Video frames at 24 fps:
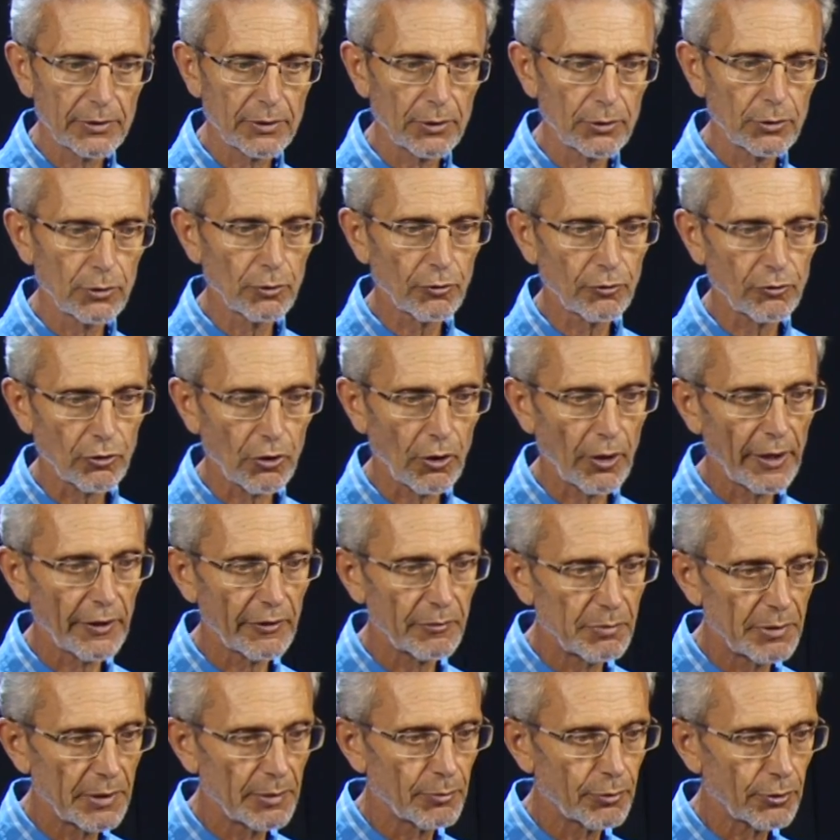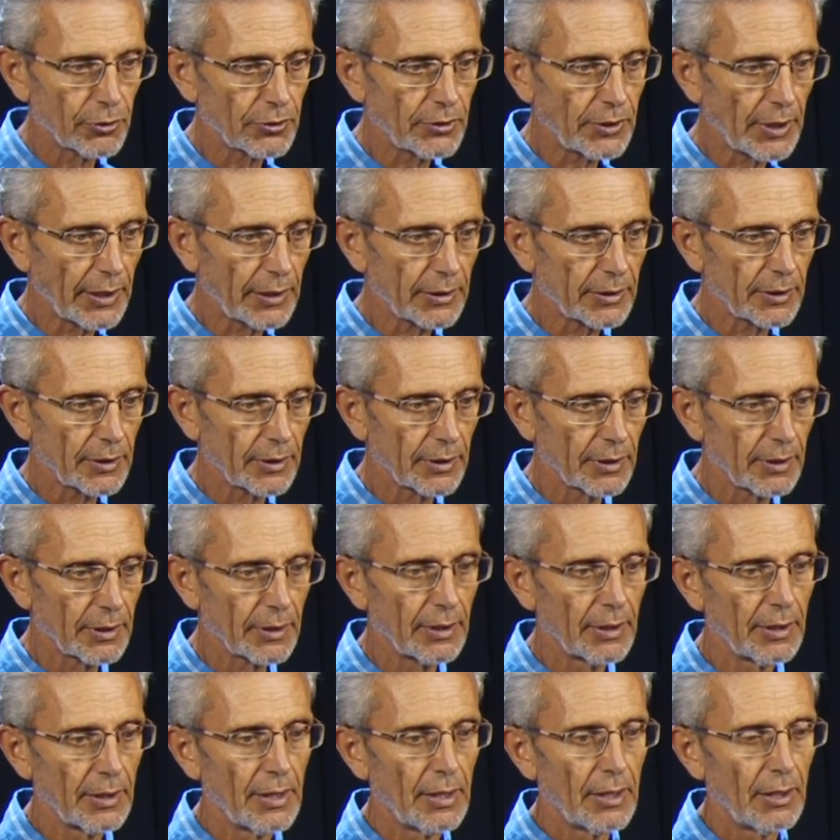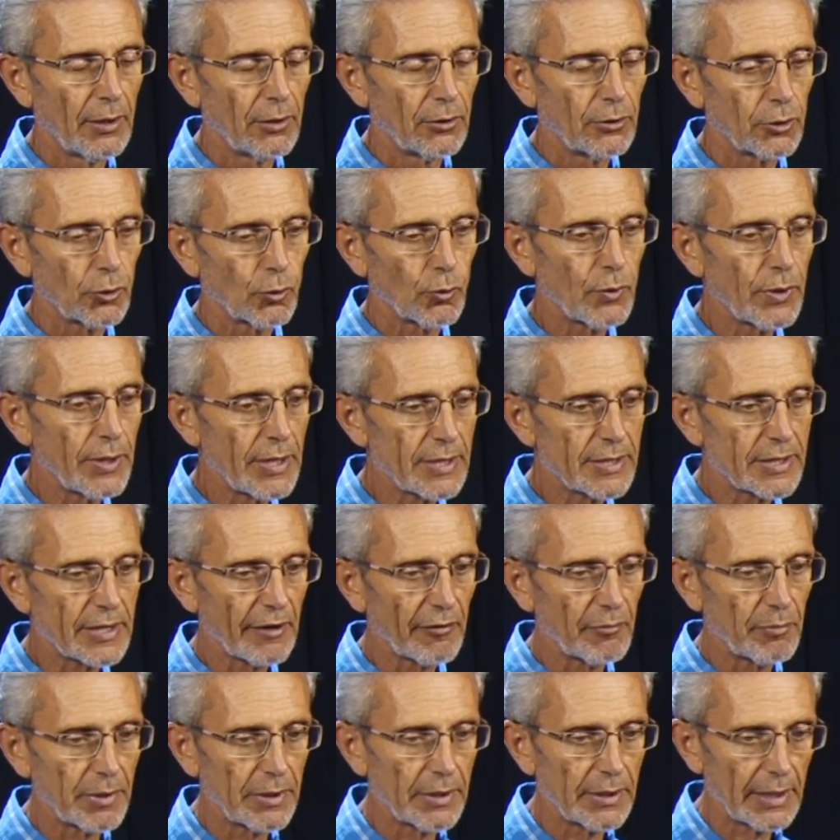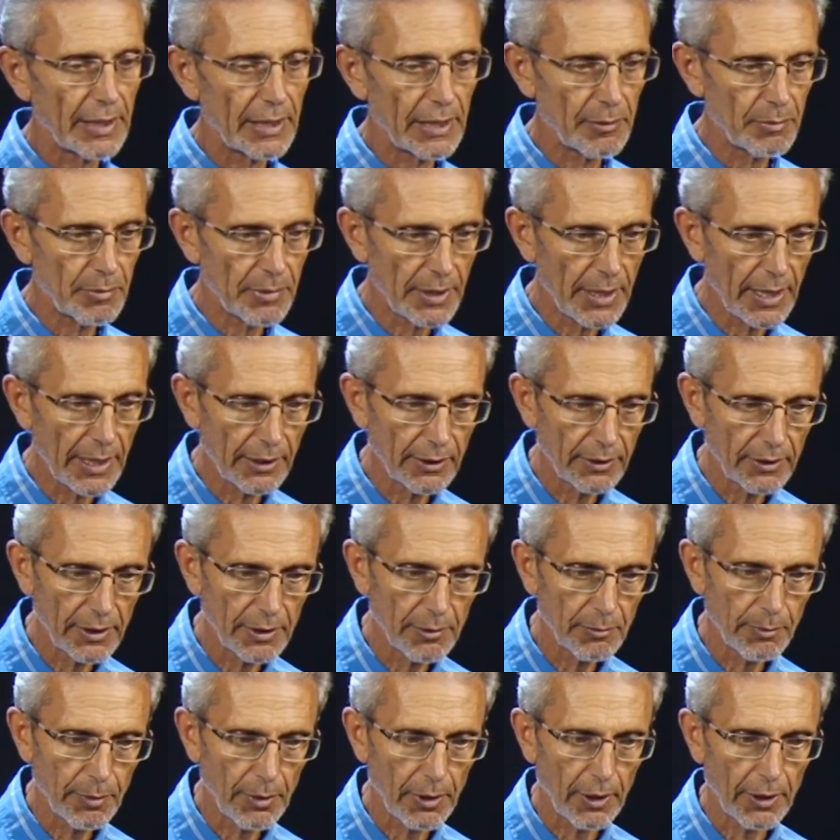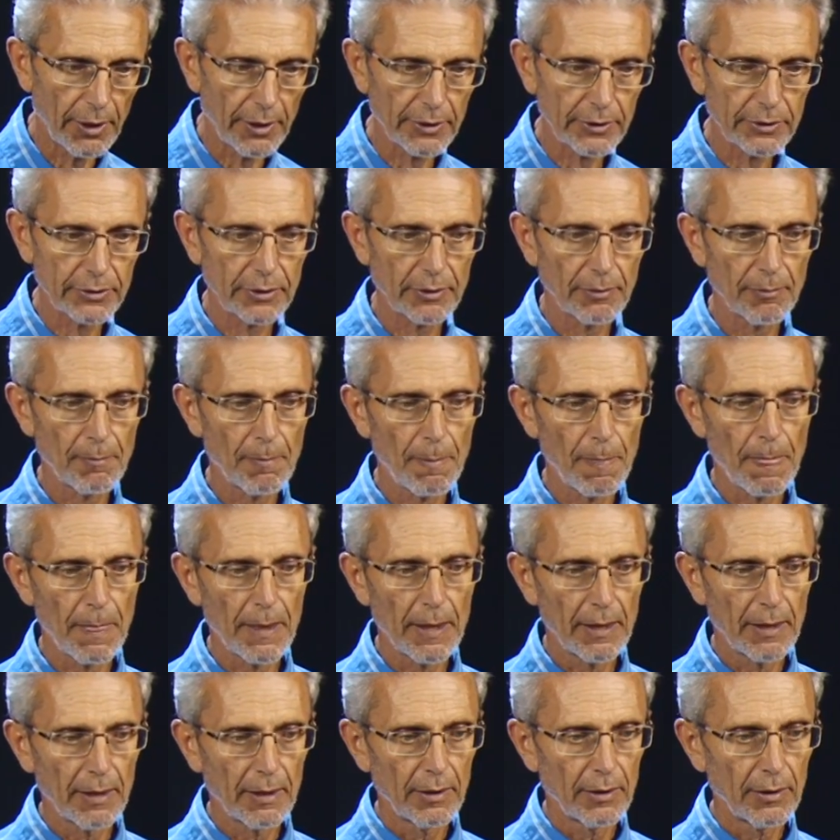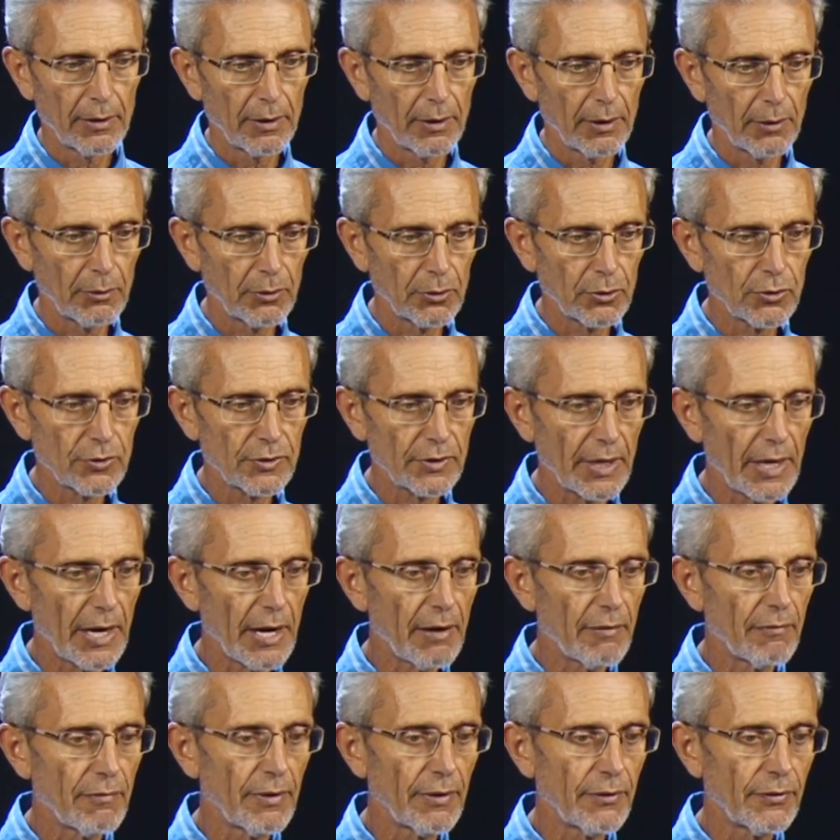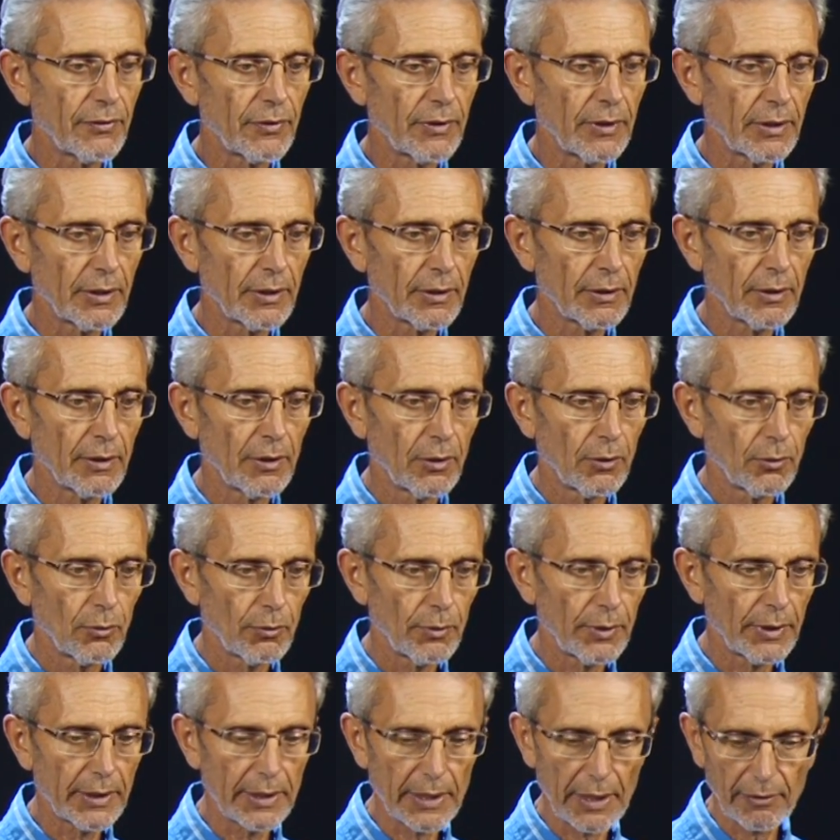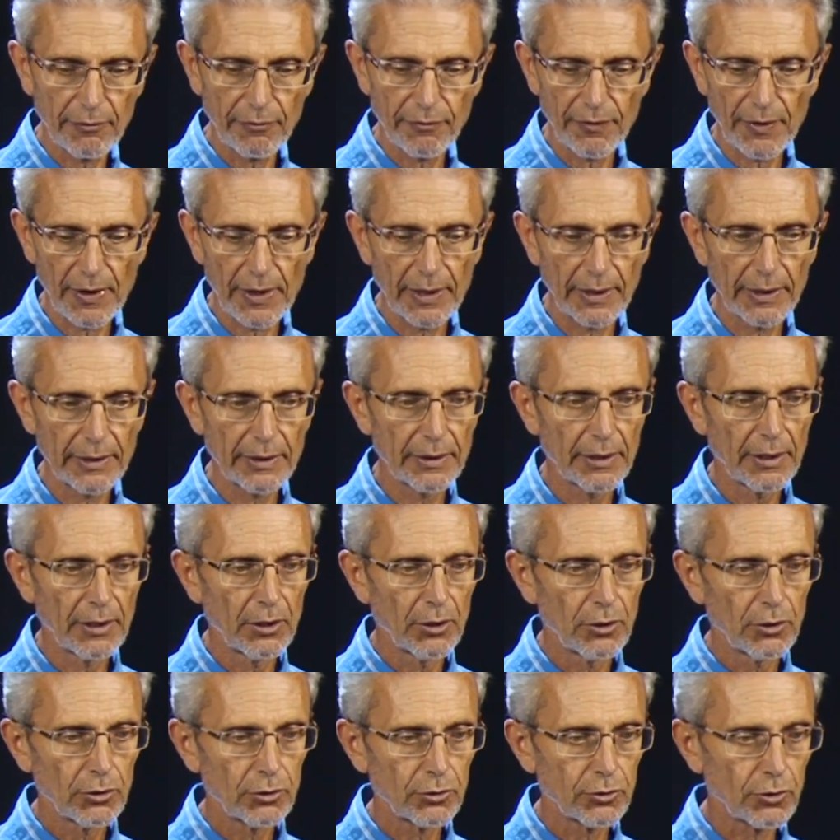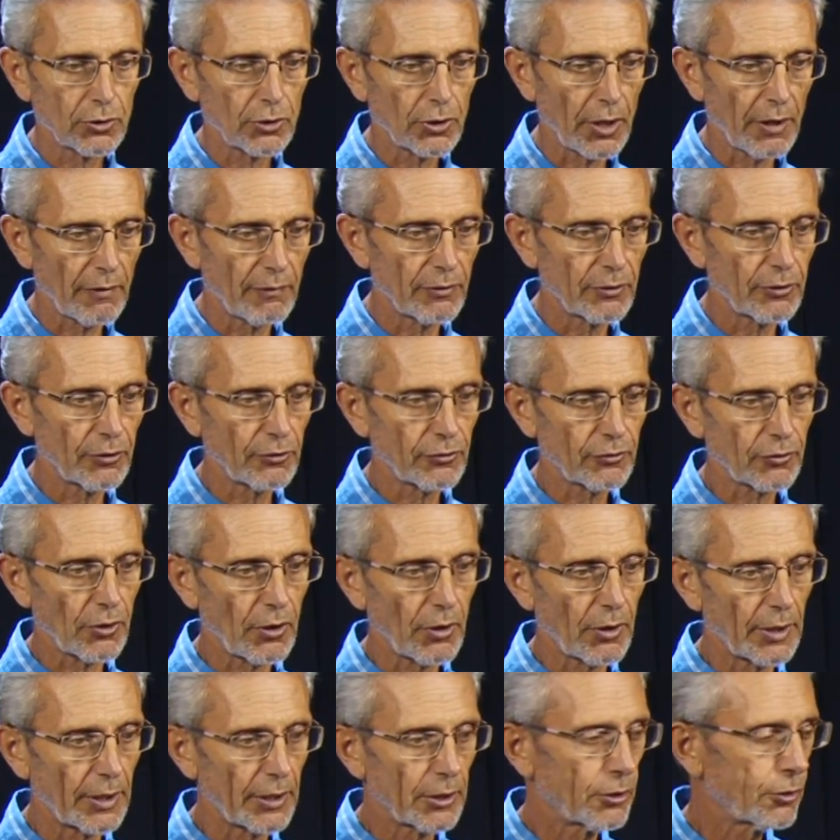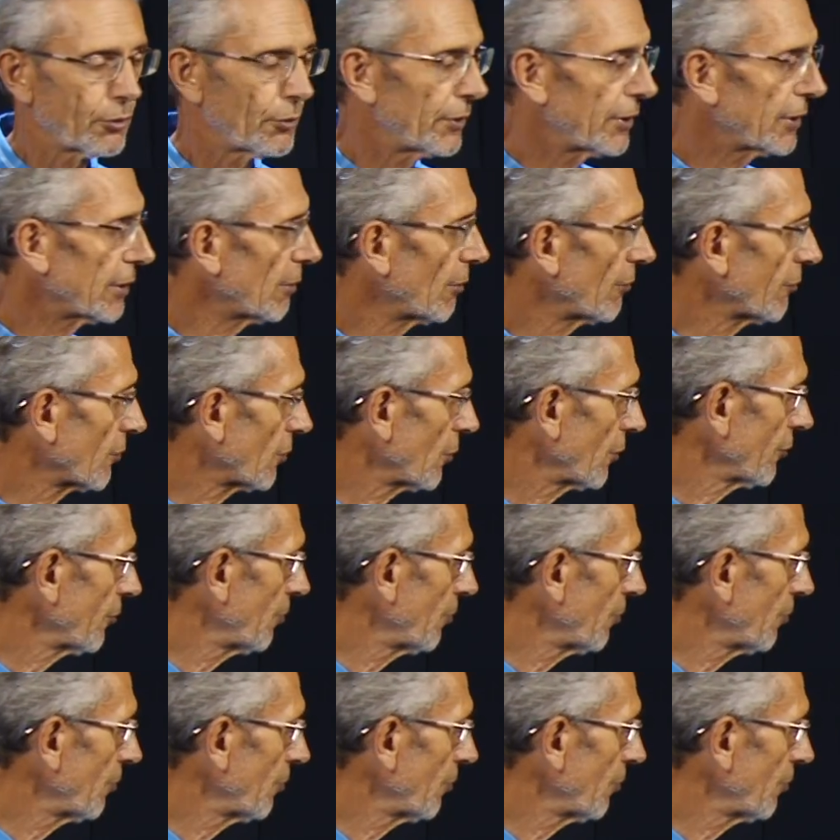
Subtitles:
your soil has been protected, the weeds have been eliminated in part. We use everything we can find to cover the soil, including, of course,